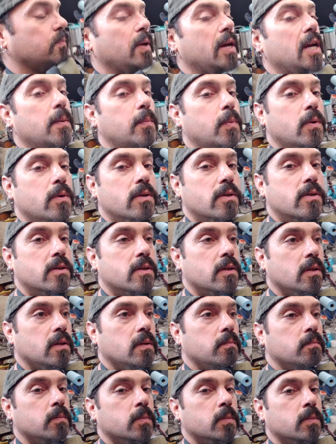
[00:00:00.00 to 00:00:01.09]
paper is
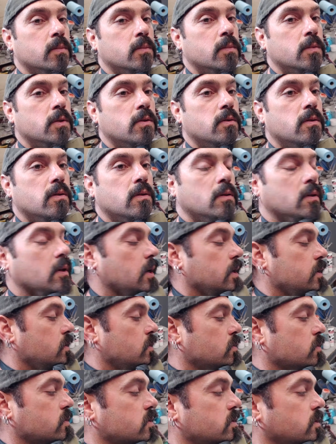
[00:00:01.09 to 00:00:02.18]
I
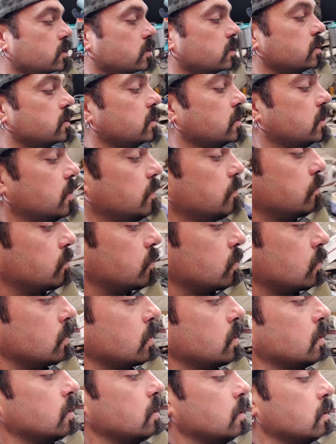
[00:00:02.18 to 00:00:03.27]
use the
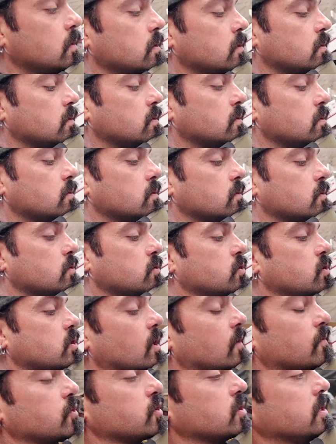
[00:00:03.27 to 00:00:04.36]

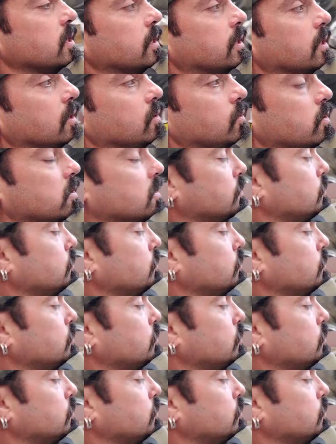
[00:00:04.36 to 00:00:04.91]
self-sticking with a